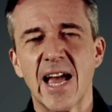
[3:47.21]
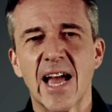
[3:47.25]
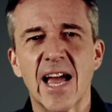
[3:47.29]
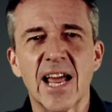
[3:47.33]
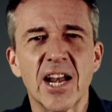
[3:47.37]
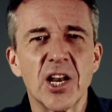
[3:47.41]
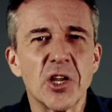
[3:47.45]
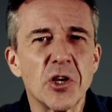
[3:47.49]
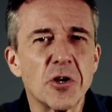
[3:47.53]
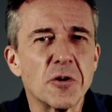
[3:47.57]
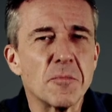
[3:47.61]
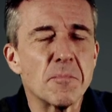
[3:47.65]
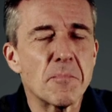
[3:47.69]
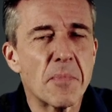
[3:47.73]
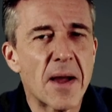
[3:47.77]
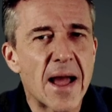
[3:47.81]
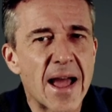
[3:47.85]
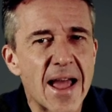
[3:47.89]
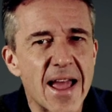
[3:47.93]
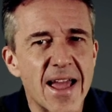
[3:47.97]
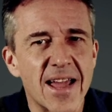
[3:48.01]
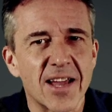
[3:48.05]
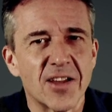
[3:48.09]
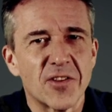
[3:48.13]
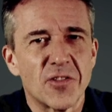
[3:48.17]
And I
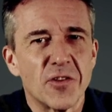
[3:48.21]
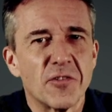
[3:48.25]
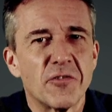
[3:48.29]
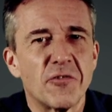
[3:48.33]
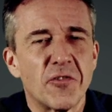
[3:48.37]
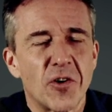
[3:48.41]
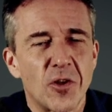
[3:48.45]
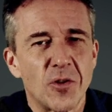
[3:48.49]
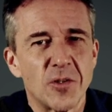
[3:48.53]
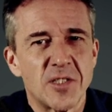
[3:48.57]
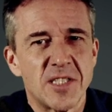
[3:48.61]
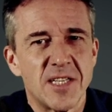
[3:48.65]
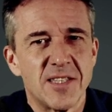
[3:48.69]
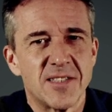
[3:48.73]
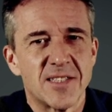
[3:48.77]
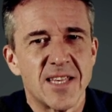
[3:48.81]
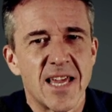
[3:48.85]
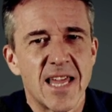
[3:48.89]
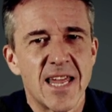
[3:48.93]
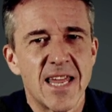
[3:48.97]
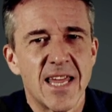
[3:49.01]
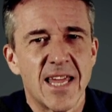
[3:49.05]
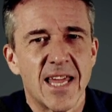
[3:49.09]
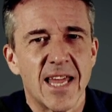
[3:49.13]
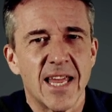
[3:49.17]
unpack the faulty
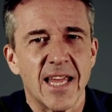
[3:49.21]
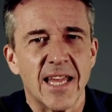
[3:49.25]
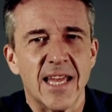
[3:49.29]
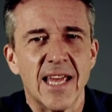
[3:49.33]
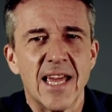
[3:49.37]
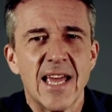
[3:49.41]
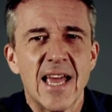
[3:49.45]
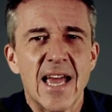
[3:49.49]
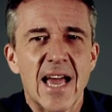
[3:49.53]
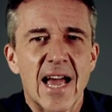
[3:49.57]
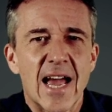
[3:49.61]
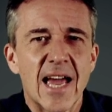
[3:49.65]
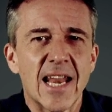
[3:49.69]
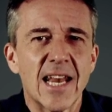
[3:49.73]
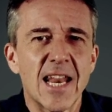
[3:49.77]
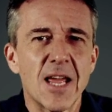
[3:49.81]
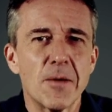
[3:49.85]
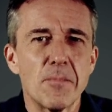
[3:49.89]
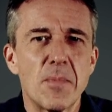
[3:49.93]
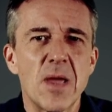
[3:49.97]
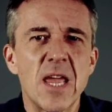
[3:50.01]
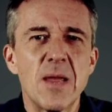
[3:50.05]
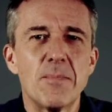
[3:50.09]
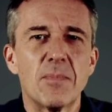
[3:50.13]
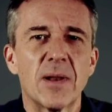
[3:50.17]
thinking. I
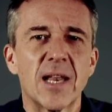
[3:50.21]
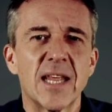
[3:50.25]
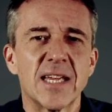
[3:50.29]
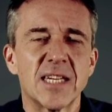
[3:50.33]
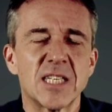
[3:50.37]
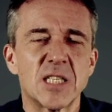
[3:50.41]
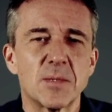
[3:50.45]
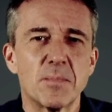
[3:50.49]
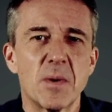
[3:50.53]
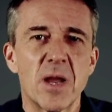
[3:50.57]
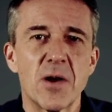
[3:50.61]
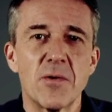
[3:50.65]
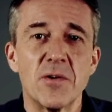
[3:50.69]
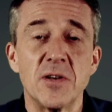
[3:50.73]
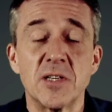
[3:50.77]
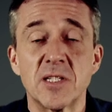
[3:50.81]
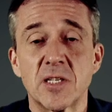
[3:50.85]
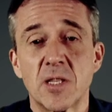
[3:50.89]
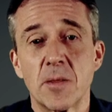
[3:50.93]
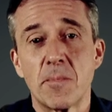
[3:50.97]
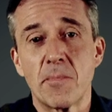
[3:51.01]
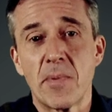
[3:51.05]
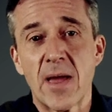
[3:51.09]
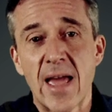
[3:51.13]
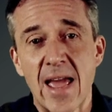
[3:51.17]
let people experience
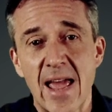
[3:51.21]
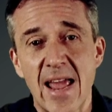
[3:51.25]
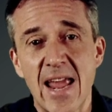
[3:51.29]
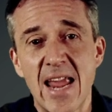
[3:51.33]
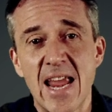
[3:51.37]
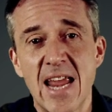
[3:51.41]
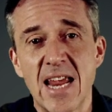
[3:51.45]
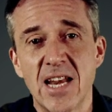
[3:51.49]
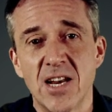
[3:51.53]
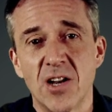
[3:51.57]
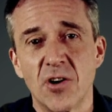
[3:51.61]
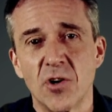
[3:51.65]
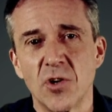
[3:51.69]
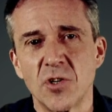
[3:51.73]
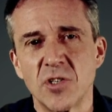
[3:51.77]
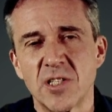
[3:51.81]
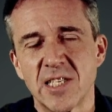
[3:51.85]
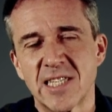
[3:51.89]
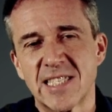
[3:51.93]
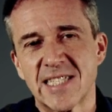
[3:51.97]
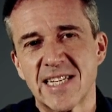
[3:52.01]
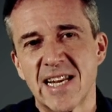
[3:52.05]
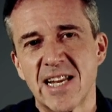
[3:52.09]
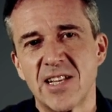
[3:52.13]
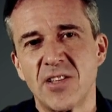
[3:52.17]
the pain and
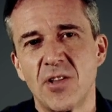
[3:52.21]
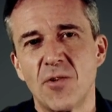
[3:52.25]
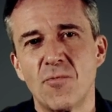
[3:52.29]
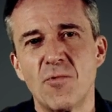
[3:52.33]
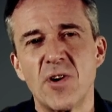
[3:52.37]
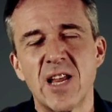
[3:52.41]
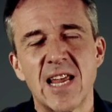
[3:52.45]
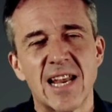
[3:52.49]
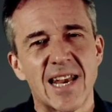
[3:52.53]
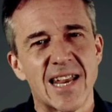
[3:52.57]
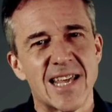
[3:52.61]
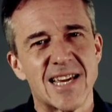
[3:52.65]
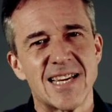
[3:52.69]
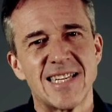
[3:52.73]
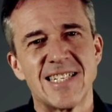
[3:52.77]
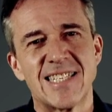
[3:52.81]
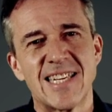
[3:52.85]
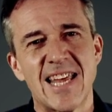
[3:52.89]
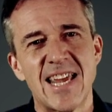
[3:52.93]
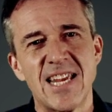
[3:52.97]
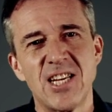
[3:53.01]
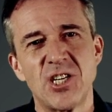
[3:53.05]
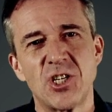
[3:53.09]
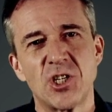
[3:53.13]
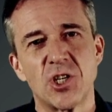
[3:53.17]
understand the
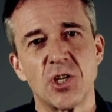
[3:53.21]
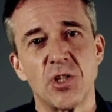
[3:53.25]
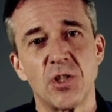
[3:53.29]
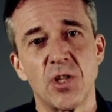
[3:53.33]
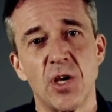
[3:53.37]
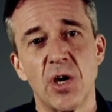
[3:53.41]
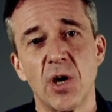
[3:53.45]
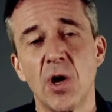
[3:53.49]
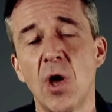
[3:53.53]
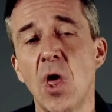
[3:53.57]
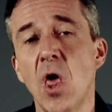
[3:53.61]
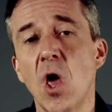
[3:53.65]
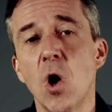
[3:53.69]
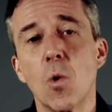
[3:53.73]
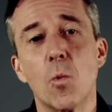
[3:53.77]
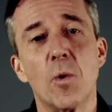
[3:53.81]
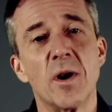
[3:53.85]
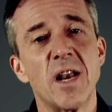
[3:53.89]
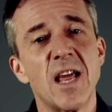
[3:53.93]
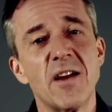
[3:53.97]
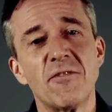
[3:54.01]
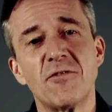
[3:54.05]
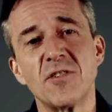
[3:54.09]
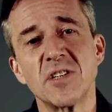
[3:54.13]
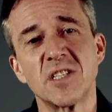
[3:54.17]
realisation that we're
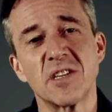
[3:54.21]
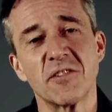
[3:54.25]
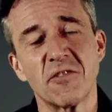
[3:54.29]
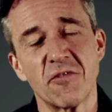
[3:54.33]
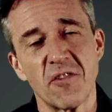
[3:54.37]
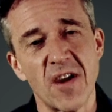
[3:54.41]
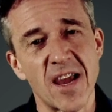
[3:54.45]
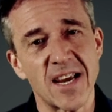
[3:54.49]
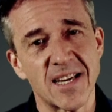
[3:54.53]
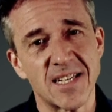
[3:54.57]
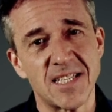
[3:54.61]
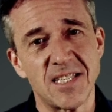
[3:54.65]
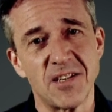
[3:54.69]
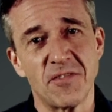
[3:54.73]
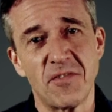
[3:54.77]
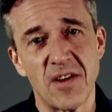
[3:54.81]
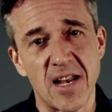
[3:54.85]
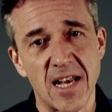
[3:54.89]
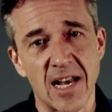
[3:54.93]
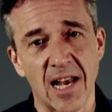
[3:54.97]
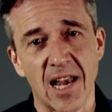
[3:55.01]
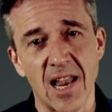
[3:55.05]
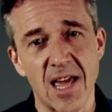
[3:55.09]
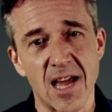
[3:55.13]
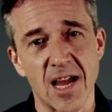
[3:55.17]
never as effective
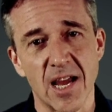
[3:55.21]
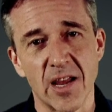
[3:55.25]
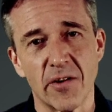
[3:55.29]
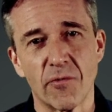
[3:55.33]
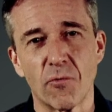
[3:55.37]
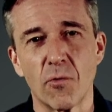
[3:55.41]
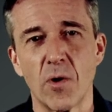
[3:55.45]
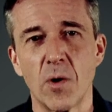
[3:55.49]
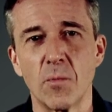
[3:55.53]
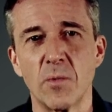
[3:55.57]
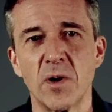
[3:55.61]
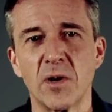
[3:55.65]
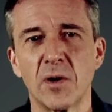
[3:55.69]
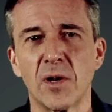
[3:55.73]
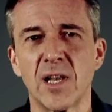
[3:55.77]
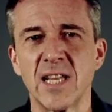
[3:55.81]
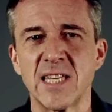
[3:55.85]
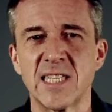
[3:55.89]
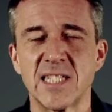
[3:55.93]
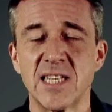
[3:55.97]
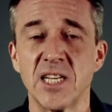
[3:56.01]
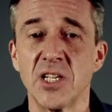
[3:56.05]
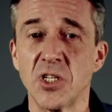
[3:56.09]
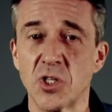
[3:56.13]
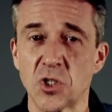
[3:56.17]
in life when we're
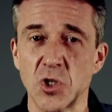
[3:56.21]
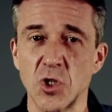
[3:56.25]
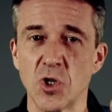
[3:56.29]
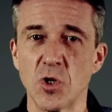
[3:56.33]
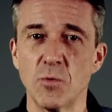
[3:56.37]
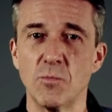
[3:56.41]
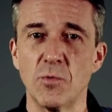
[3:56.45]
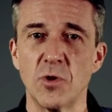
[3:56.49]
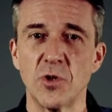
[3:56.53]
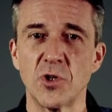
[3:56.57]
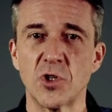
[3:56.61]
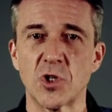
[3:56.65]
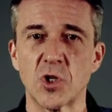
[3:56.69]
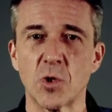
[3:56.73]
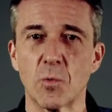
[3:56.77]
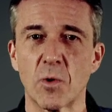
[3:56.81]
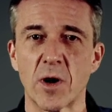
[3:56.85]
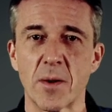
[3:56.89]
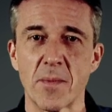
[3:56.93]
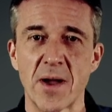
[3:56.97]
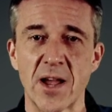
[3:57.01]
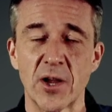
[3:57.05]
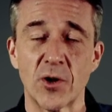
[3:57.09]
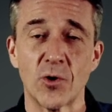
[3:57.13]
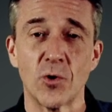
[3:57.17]
listening too much to what
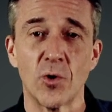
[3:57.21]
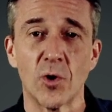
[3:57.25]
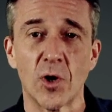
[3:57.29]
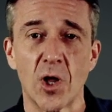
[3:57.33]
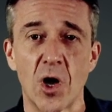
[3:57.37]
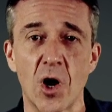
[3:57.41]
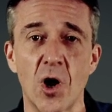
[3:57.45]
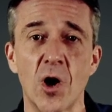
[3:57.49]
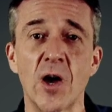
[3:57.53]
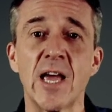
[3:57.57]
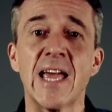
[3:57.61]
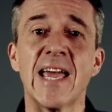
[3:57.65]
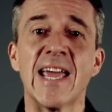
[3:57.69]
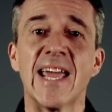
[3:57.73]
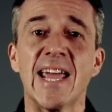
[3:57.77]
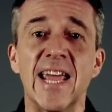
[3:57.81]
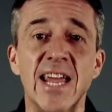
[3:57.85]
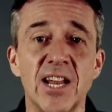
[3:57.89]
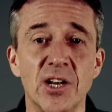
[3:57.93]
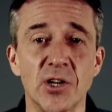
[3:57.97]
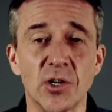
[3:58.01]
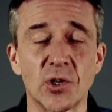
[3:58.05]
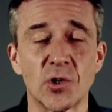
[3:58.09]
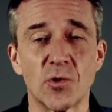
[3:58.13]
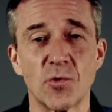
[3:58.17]
I might call our
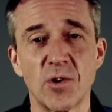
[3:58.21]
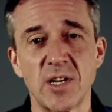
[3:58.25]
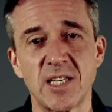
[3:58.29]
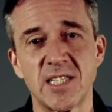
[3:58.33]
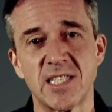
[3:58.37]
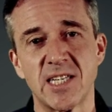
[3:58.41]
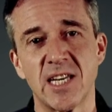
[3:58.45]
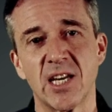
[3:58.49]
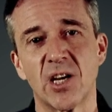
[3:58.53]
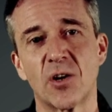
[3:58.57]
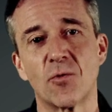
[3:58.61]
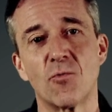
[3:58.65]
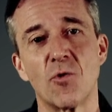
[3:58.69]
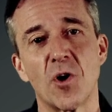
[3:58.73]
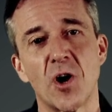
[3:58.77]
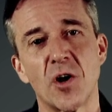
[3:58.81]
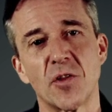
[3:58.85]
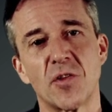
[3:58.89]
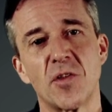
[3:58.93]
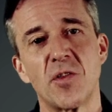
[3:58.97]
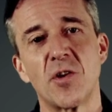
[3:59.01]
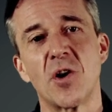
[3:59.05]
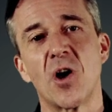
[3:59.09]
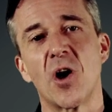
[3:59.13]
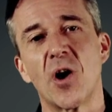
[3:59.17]
inner critic
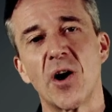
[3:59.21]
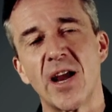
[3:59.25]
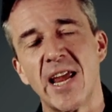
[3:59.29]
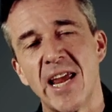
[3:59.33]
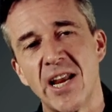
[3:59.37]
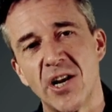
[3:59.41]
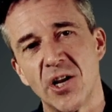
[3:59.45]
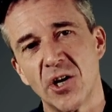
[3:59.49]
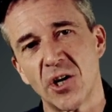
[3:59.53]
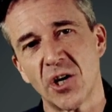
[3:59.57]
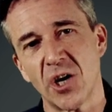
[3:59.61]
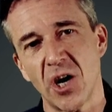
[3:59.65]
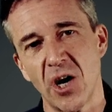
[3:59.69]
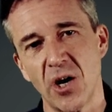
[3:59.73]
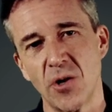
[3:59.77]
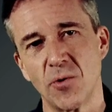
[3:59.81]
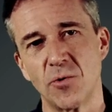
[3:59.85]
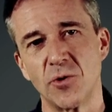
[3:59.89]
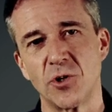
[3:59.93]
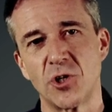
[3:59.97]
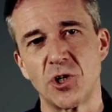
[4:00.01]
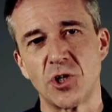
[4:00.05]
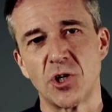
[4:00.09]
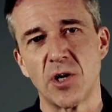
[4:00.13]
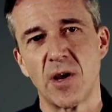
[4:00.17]
rather than our inner
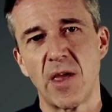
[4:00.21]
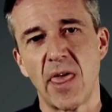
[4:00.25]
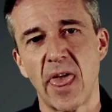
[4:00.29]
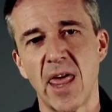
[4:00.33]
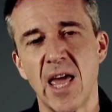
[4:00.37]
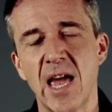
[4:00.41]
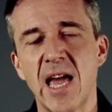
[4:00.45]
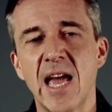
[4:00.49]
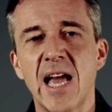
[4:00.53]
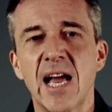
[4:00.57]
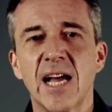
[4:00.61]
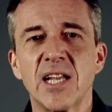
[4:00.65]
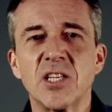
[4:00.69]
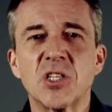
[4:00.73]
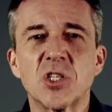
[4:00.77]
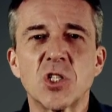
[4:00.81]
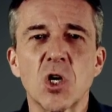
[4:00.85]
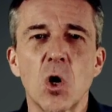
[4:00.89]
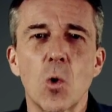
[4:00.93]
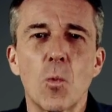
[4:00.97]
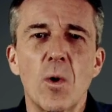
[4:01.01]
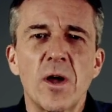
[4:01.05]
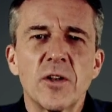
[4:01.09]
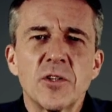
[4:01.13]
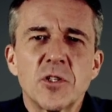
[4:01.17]
coach. And
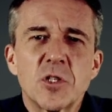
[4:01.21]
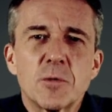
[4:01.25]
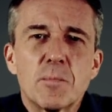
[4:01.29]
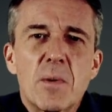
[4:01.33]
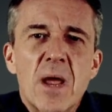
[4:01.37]
so once